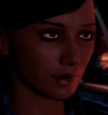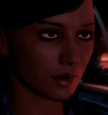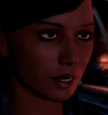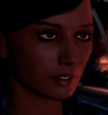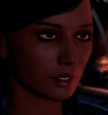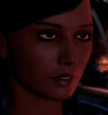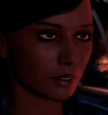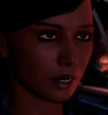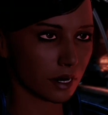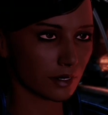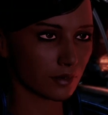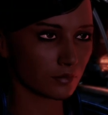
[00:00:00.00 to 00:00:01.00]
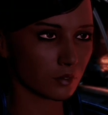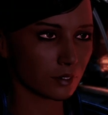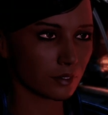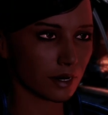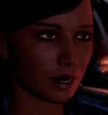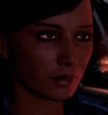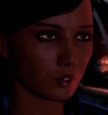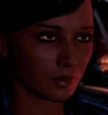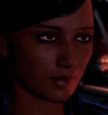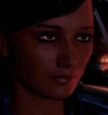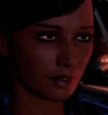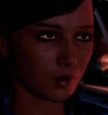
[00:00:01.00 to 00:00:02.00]
event, I appreciate you
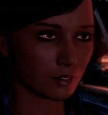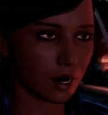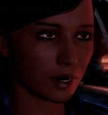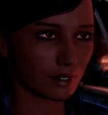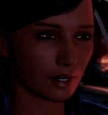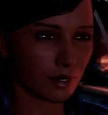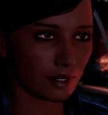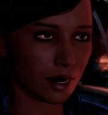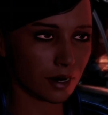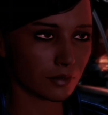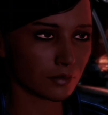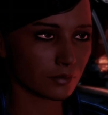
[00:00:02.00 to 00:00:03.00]
giving me the chance to stay.